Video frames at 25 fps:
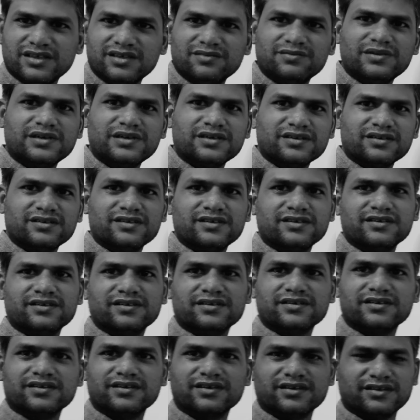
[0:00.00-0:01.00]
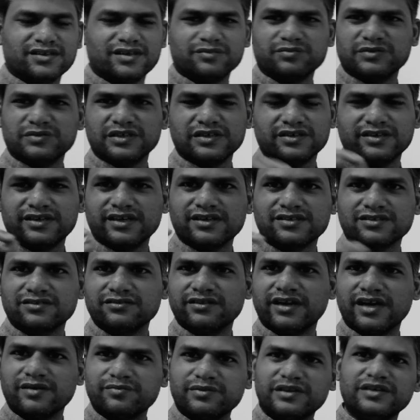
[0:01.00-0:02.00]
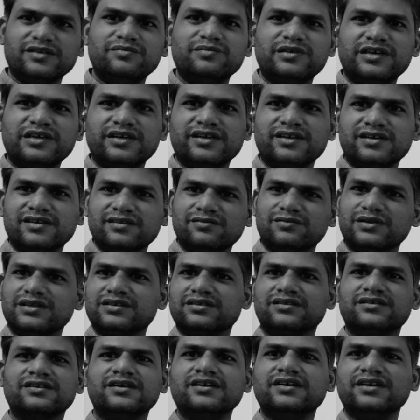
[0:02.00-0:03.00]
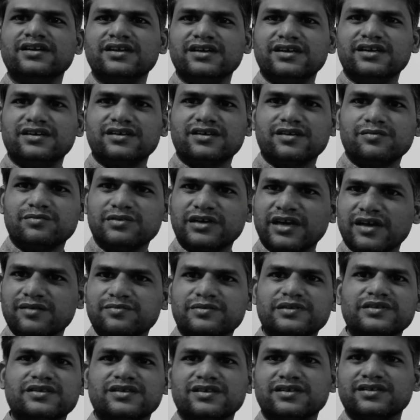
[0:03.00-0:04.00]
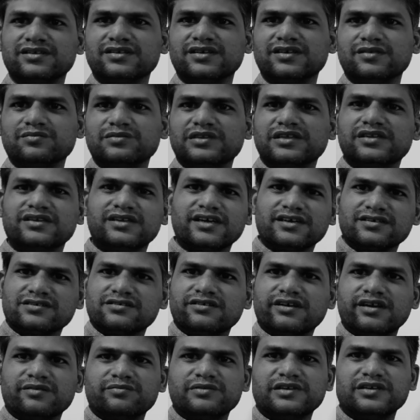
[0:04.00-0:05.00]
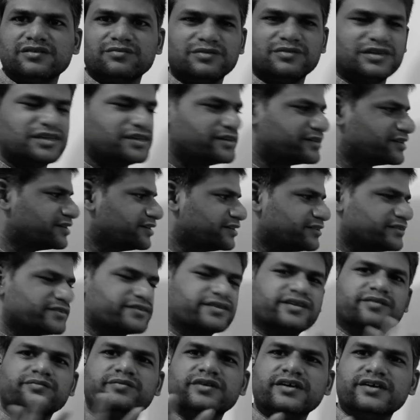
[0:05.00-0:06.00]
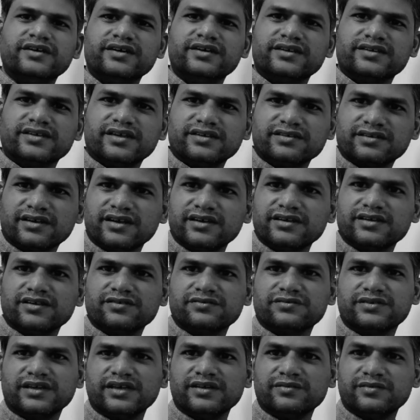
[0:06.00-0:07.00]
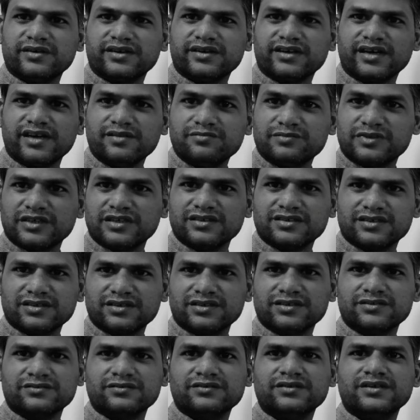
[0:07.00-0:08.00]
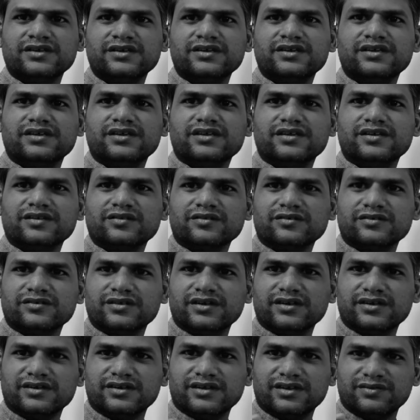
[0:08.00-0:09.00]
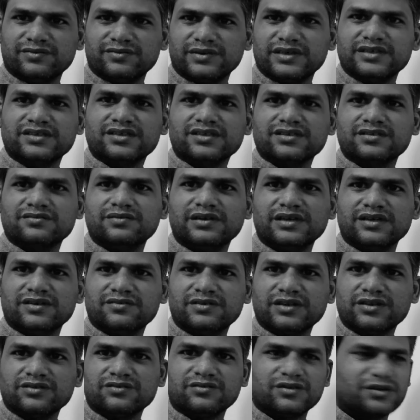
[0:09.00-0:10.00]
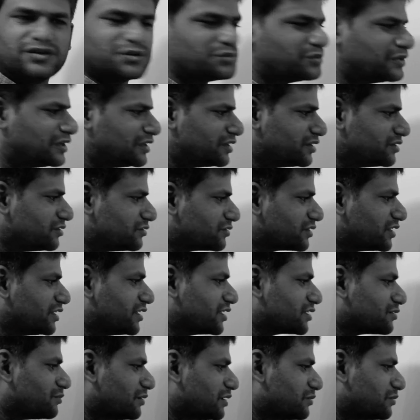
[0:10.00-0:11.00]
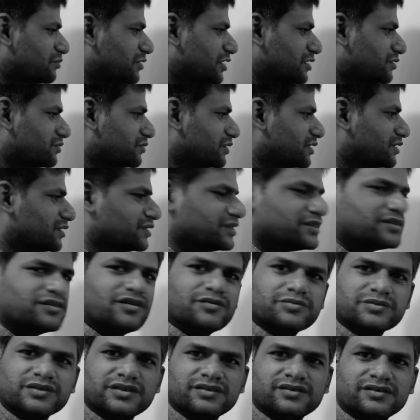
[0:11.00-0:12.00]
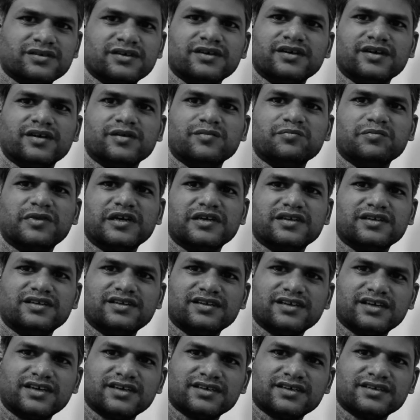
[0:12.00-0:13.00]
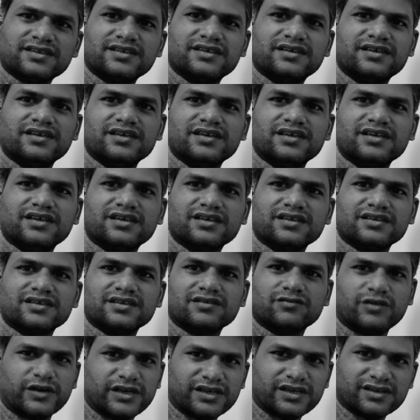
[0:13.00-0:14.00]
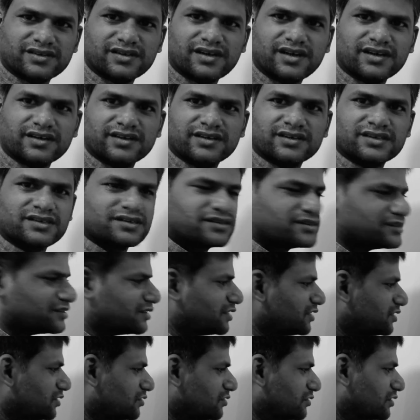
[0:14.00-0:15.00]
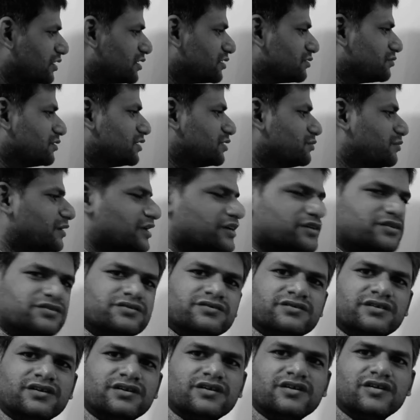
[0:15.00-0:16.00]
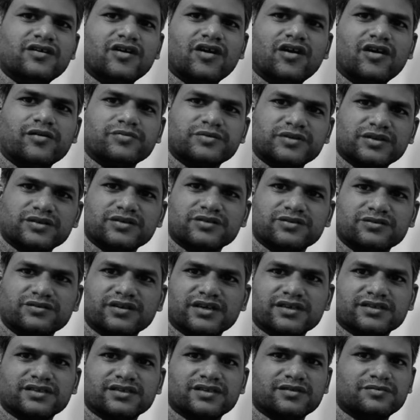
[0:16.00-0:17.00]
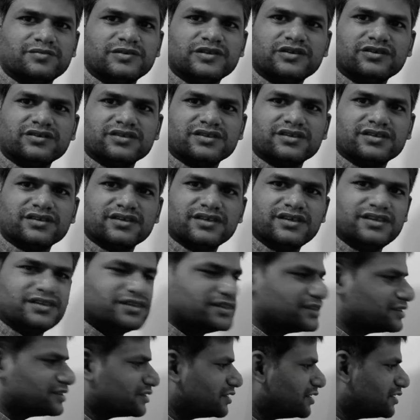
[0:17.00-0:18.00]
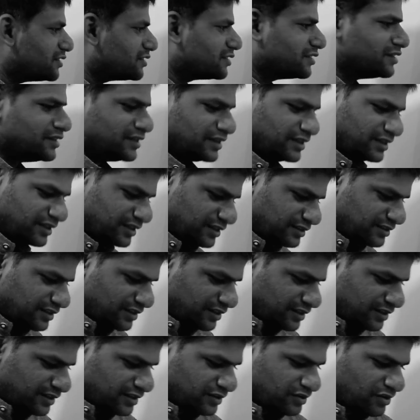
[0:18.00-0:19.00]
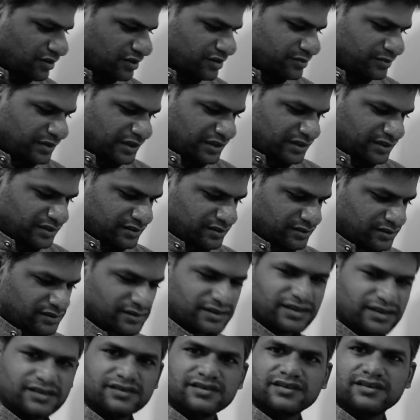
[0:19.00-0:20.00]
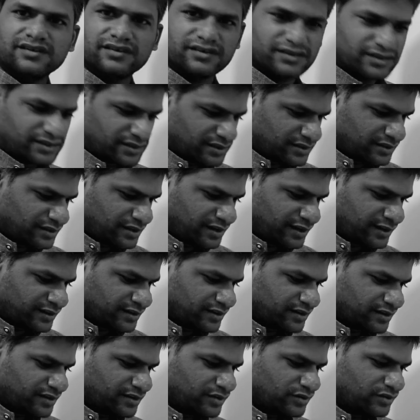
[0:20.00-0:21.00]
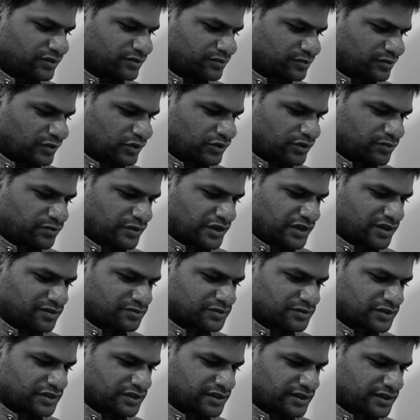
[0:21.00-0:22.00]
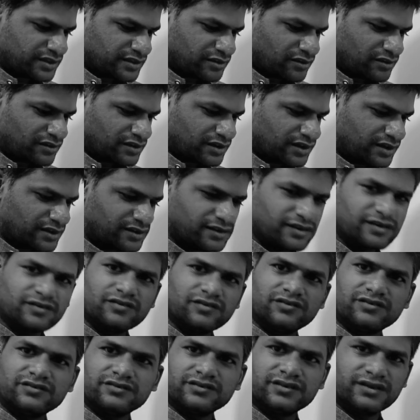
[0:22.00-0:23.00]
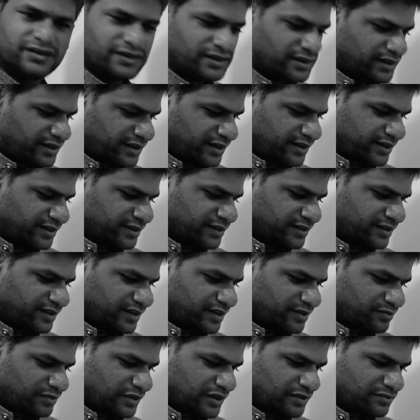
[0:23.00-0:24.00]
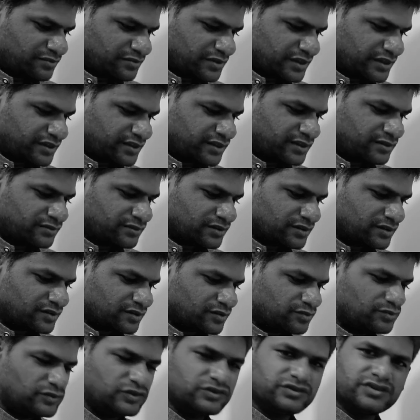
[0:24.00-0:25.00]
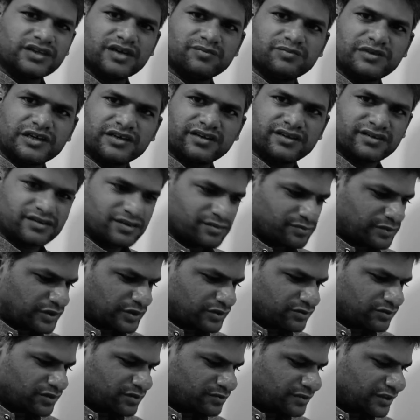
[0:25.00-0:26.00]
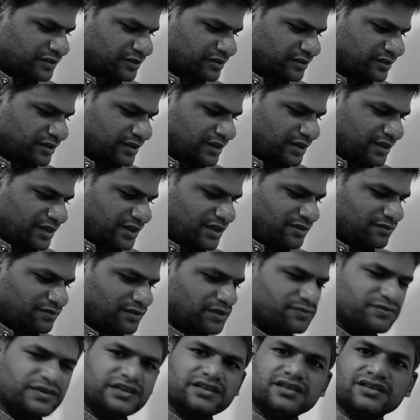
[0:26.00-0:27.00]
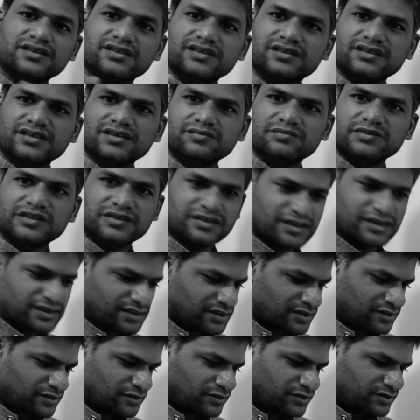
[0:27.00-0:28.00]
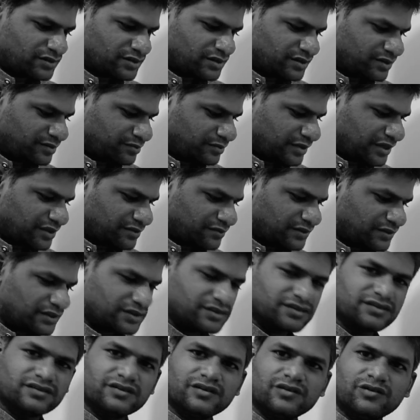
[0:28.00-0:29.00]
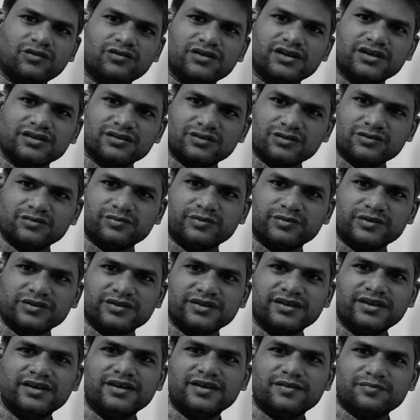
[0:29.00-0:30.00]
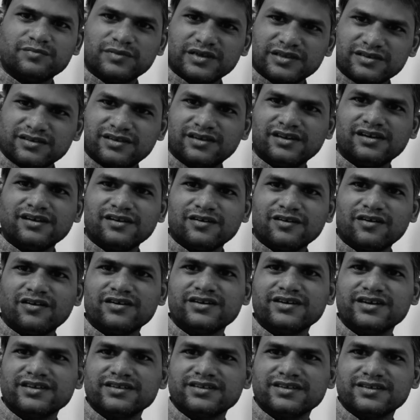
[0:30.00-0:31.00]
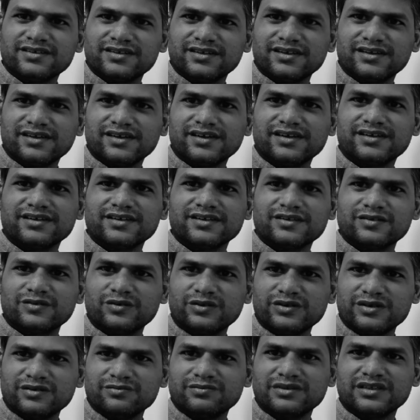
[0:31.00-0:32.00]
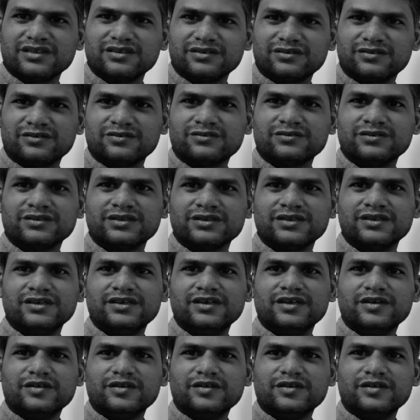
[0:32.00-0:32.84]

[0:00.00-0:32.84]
events, and something it has to happen immediately once interrupt happens, and something it has to happen immediately, or some such kind of time sensitive you know devices. Whenever you are building, you can experiment with this option, but in case it is quite sluggish, then you can switch back to option 2 as such, because in this case the generic documentation tells it is like you know more preemption at all kernel code. At the same time, it gives smooth application performance even when the system is under load, but with lower throughput. But still not necessarily it is going to be the truth.